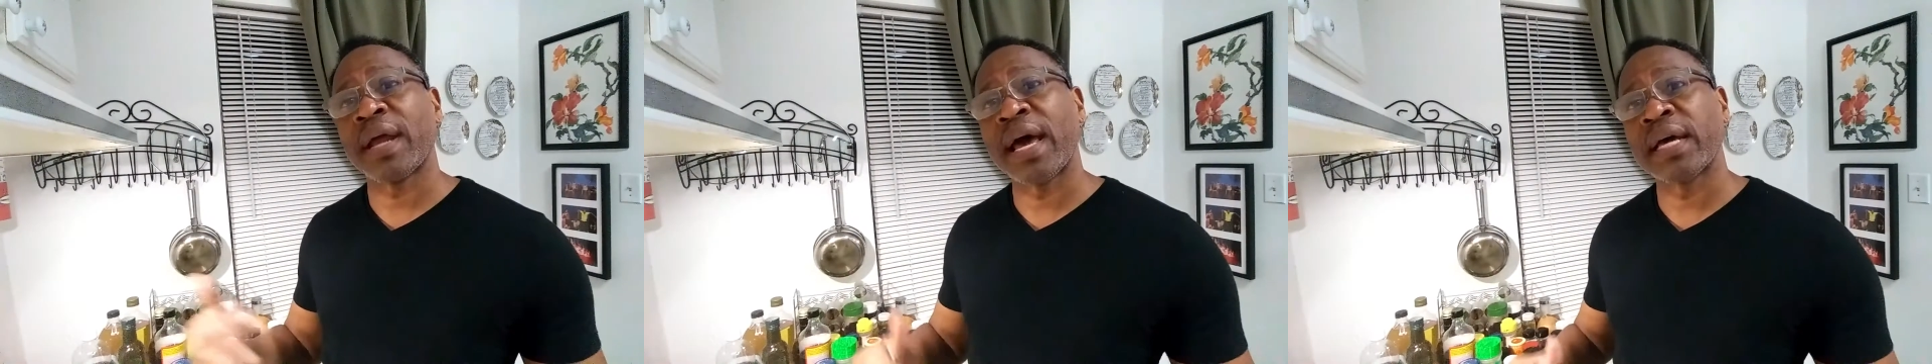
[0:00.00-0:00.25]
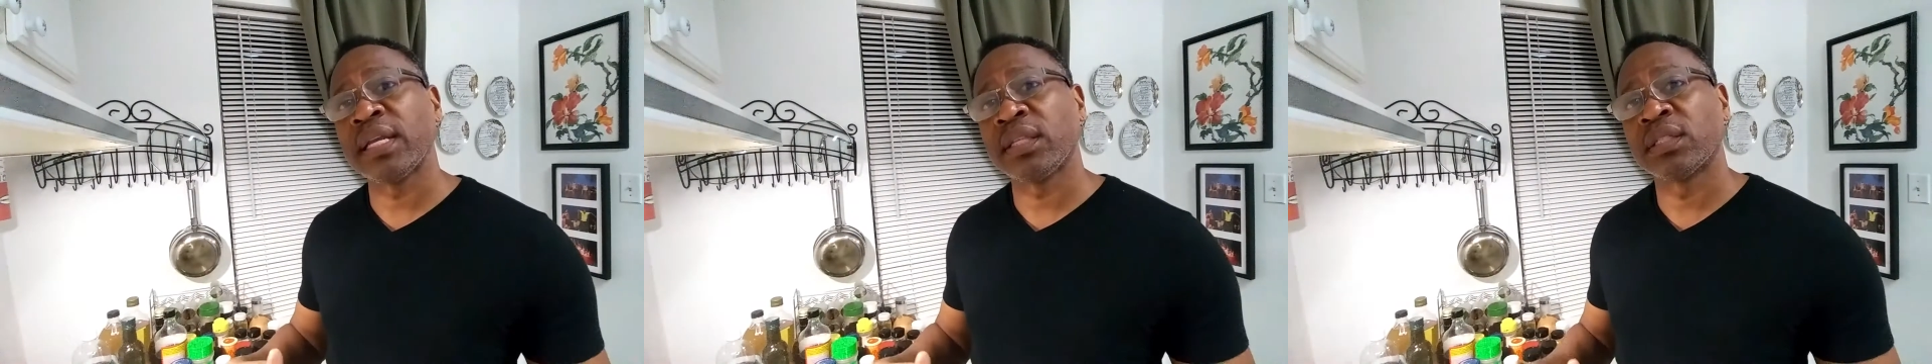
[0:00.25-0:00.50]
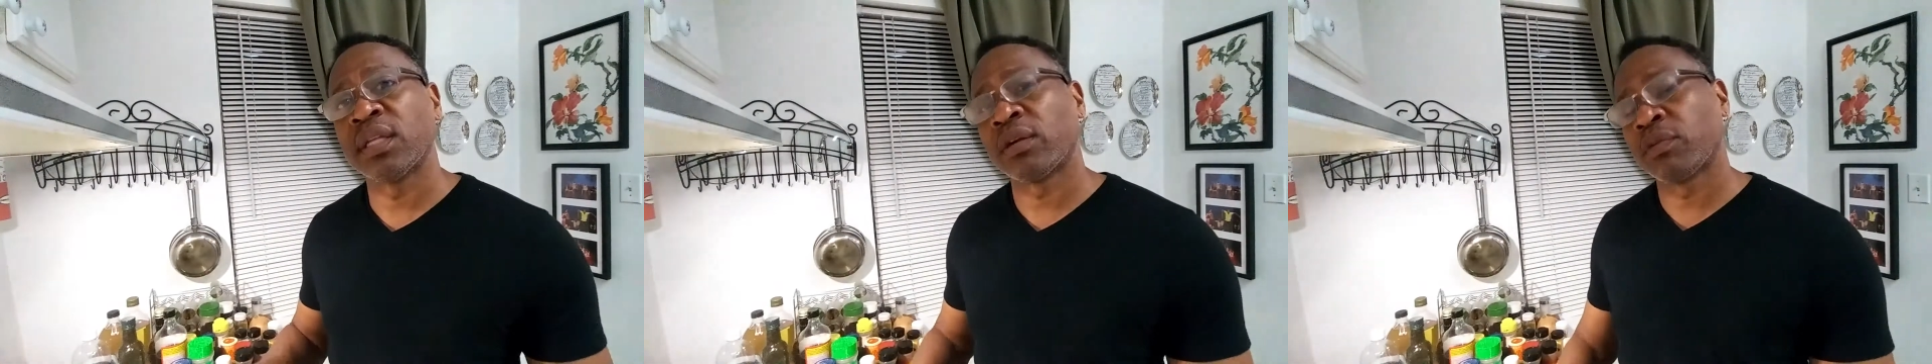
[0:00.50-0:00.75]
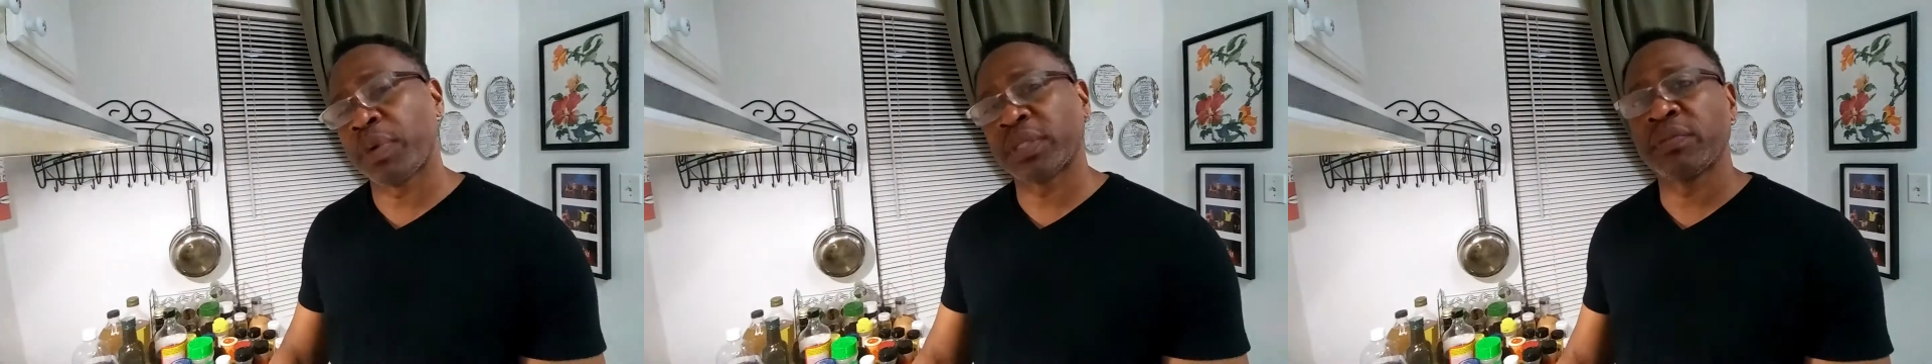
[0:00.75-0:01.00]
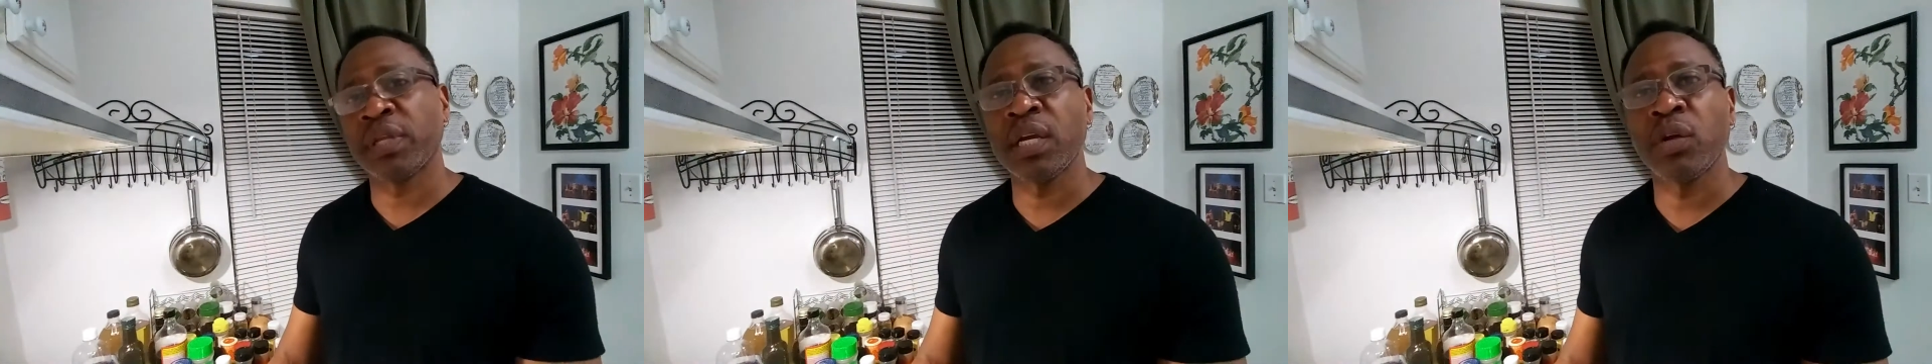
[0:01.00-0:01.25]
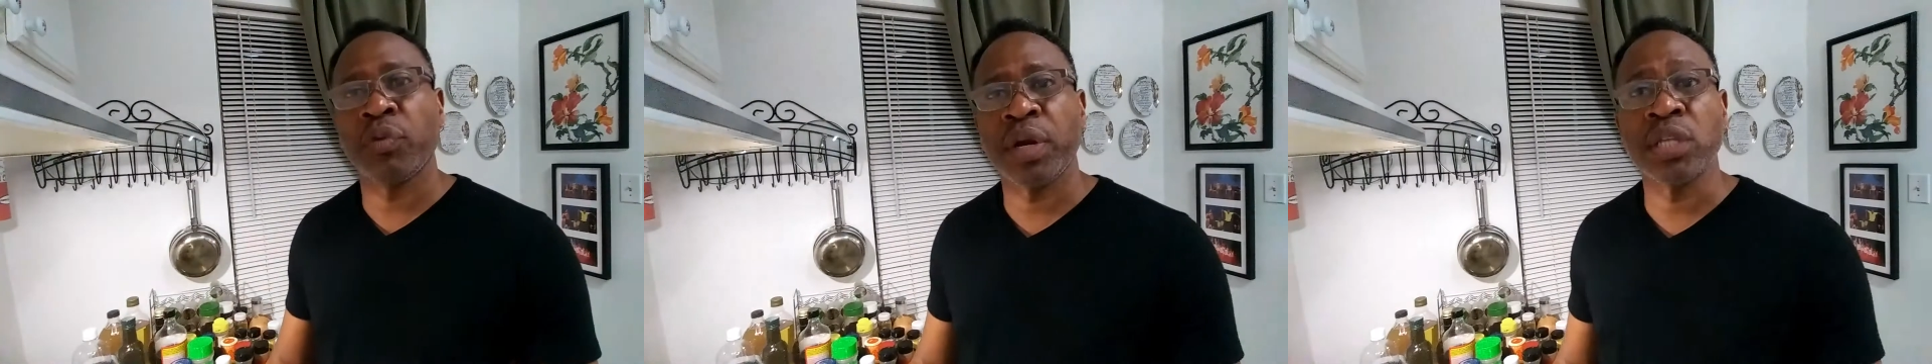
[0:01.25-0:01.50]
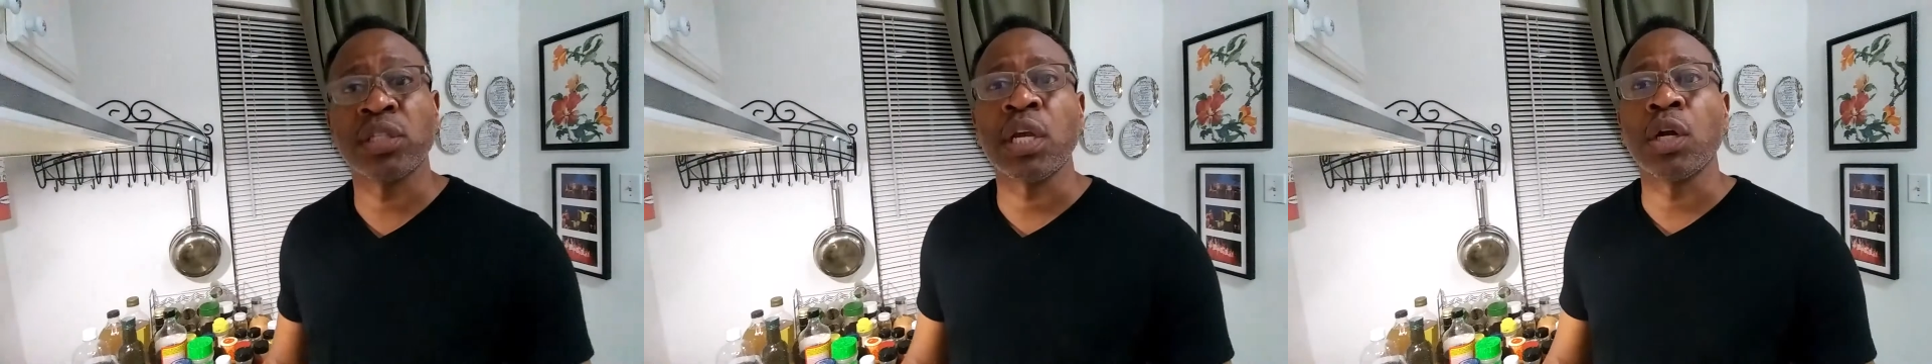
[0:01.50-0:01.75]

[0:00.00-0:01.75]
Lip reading: adding the rest of the ingredients,